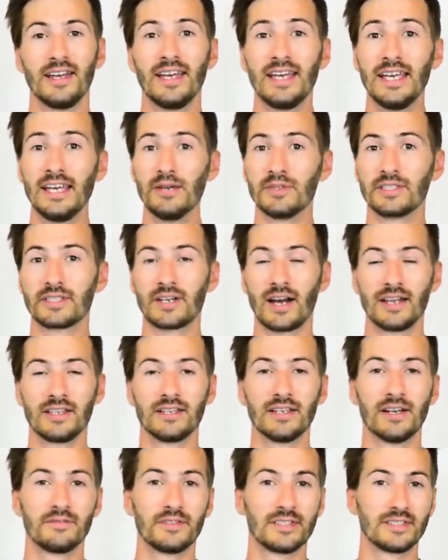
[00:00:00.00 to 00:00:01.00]
he was kind
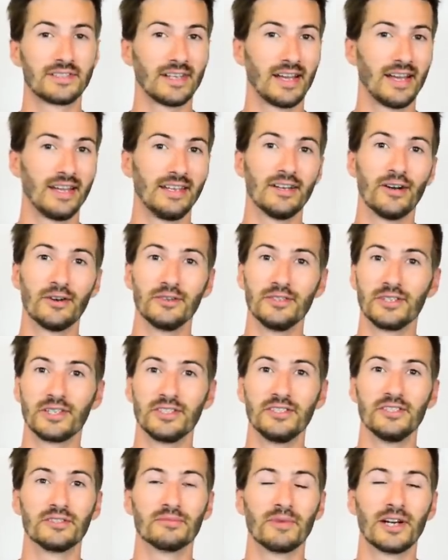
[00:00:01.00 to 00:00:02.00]
enough to say, yo, you
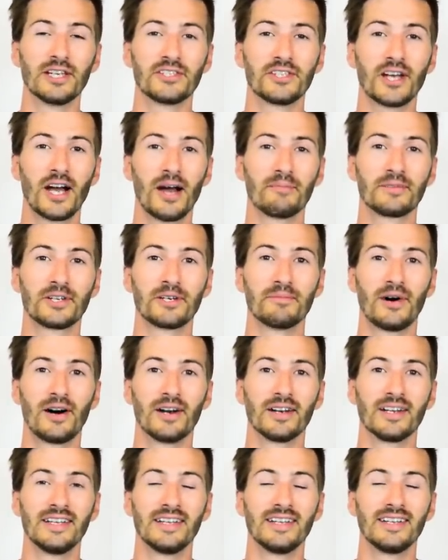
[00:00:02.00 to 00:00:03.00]
can use my shop, come
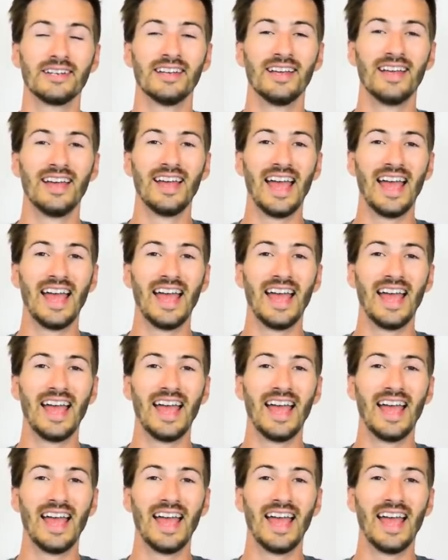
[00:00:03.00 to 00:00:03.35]
on in,